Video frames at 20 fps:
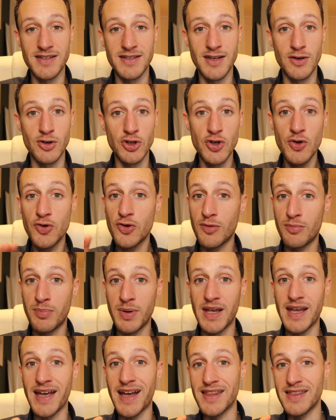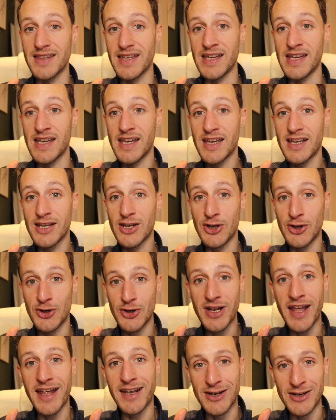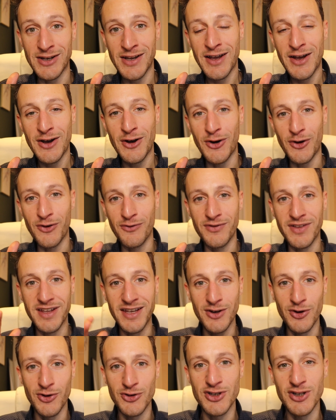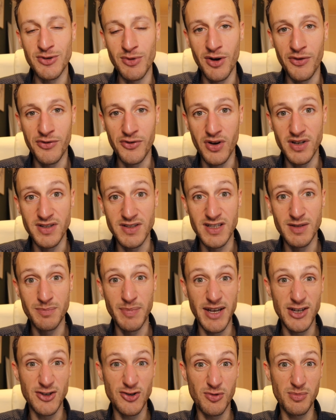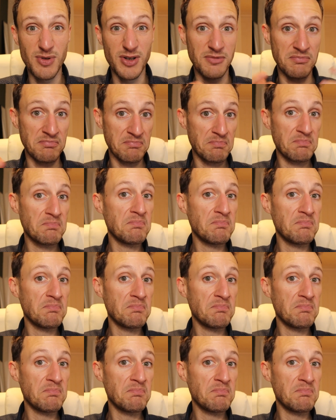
So you could be at the good end of the osteoarthritis spectrum and